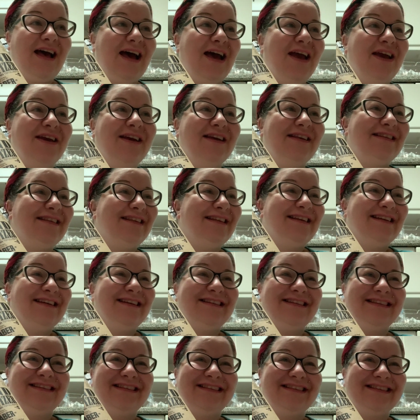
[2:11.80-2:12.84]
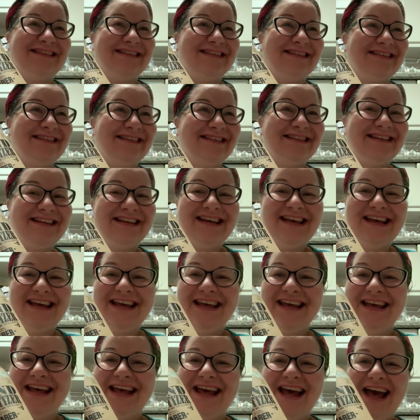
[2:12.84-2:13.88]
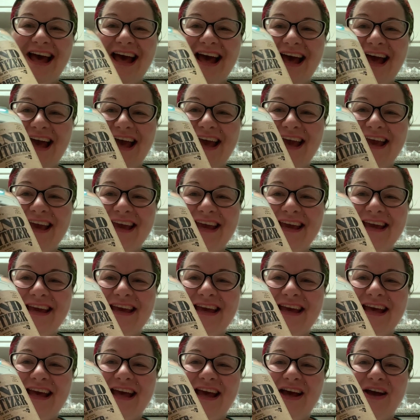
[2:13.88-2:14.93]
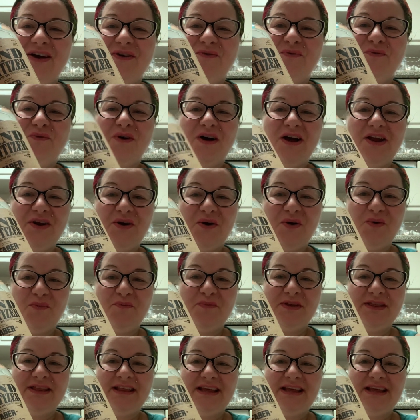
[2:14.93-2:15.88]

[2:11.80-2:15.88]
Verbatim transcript: I, hmm. I want to open